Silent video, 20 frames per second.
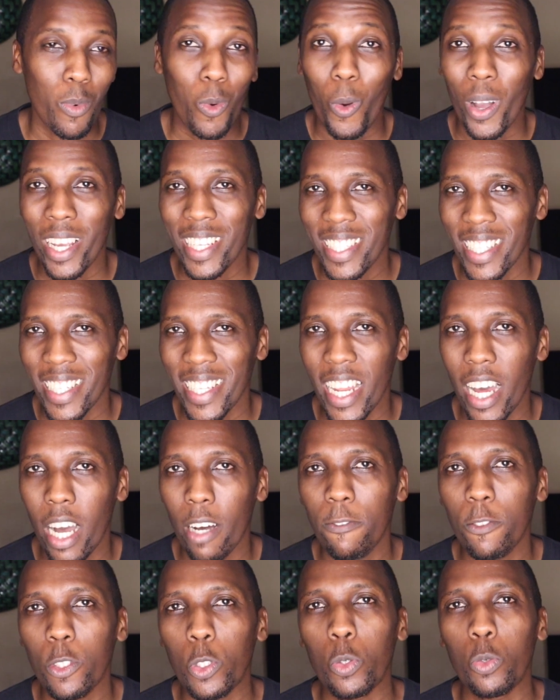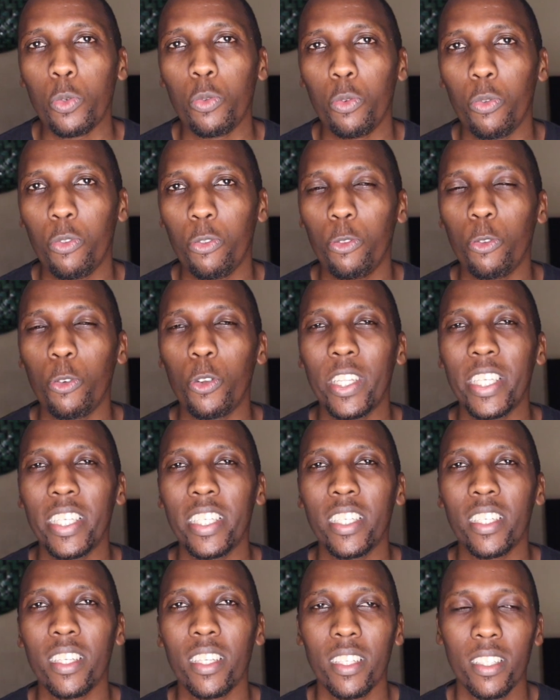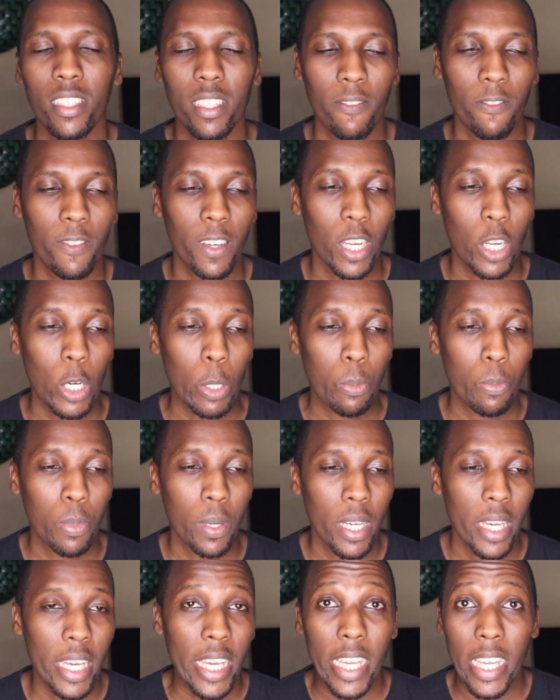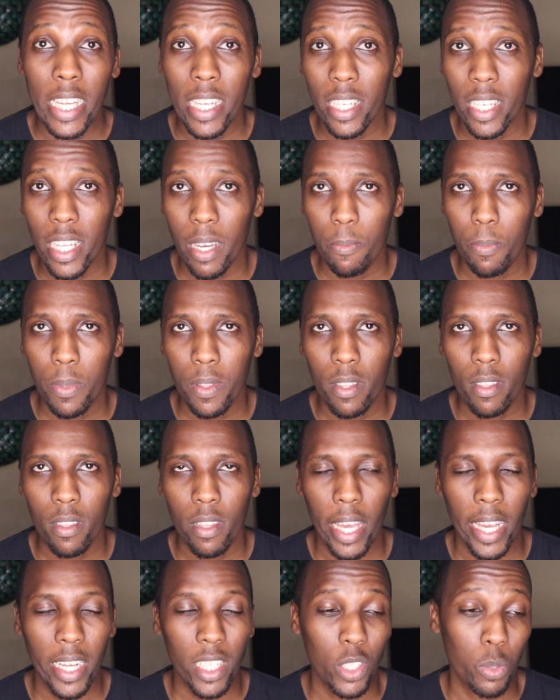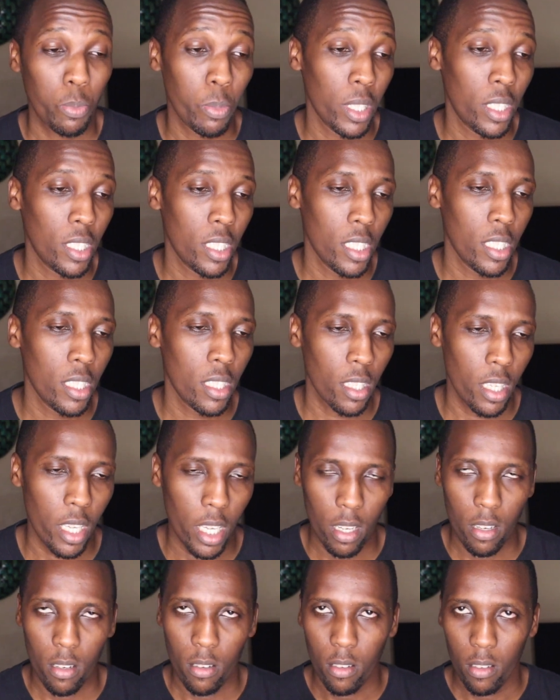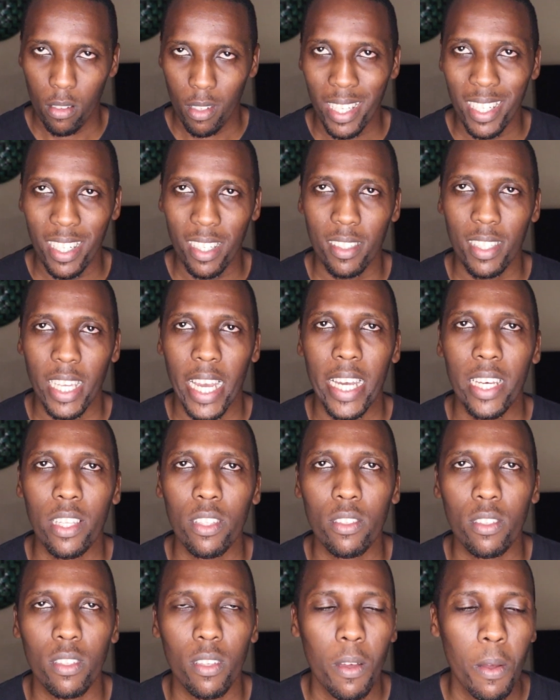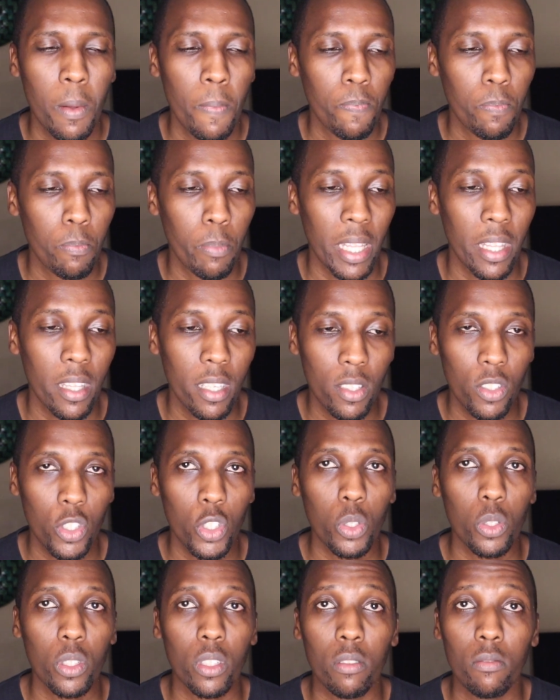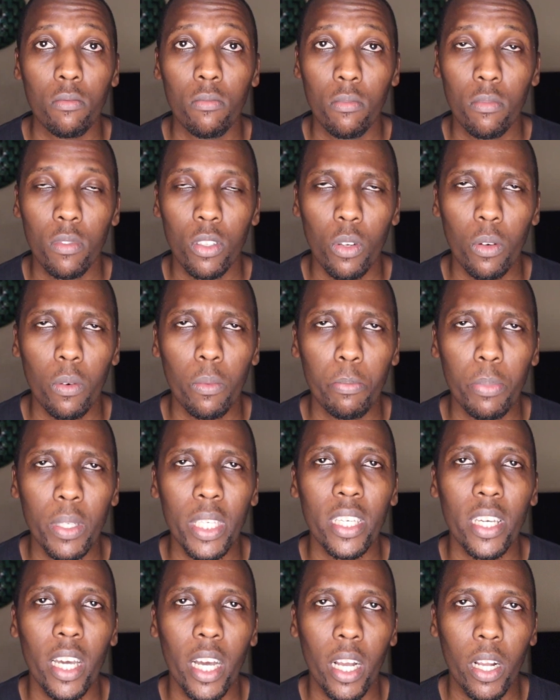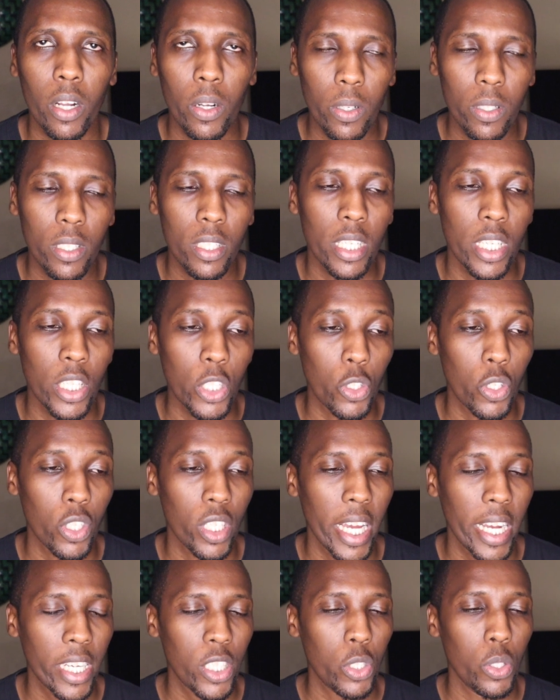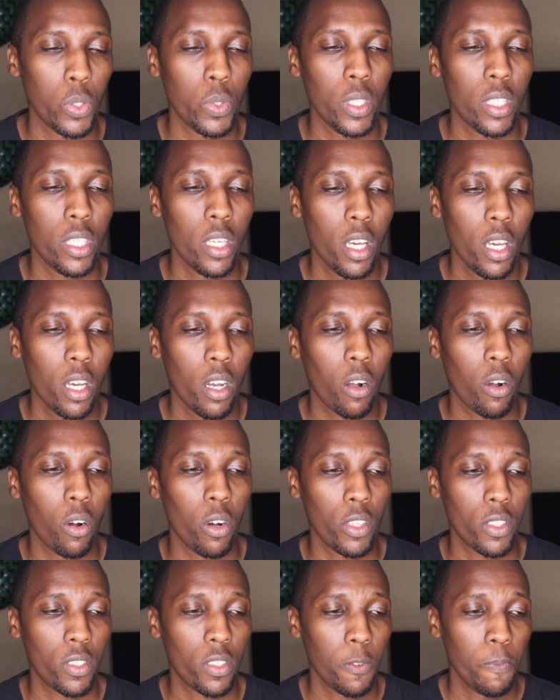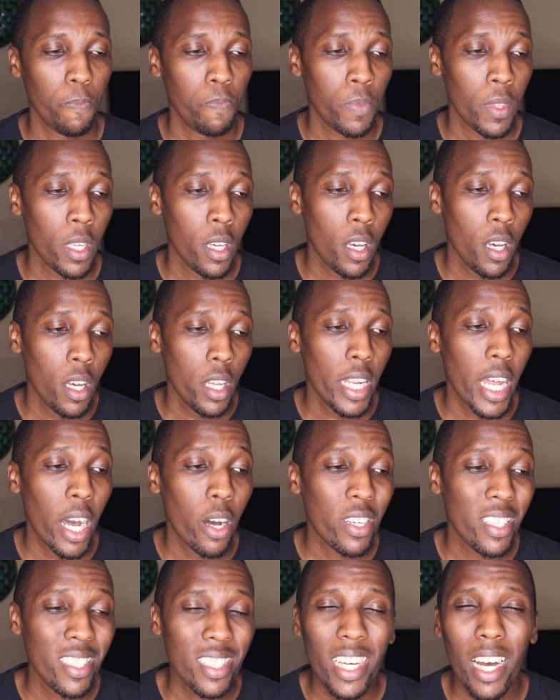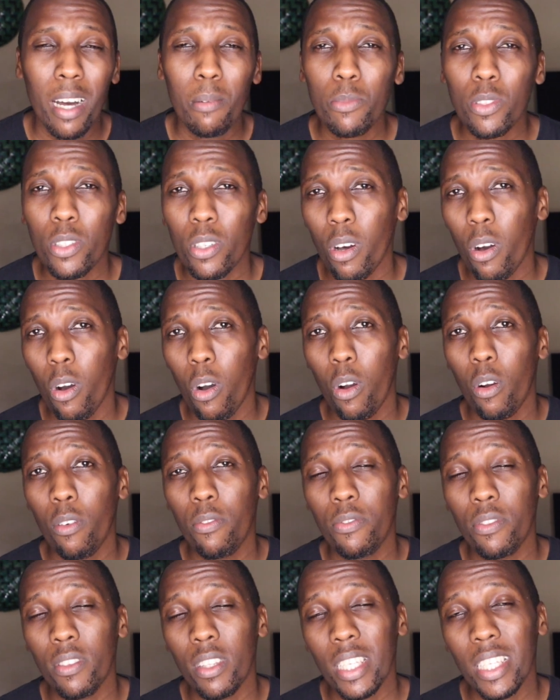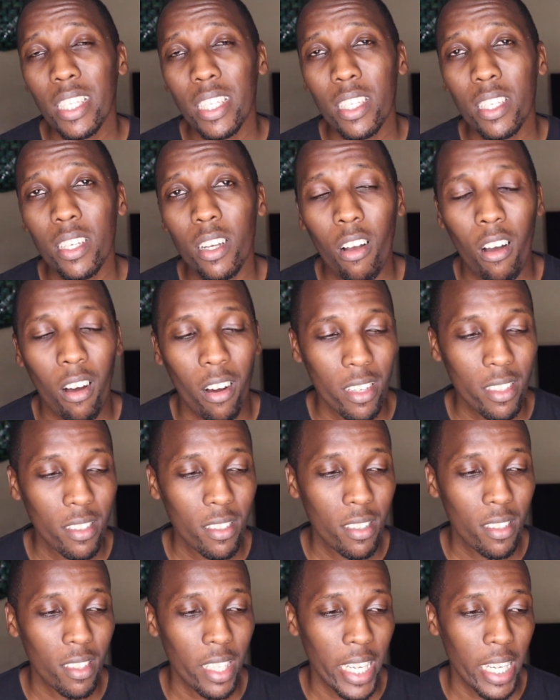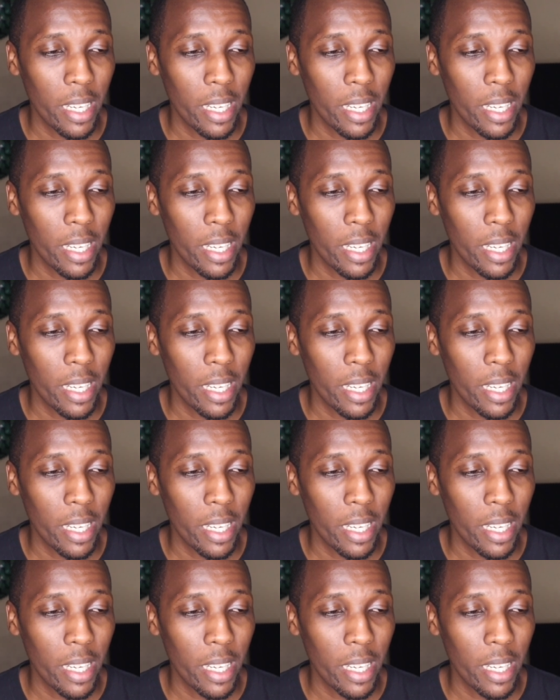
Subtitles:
quite enough to fully develop in-depth expertise in data science, but this should, you know, be a good introductory course. Now, in terms of the cons,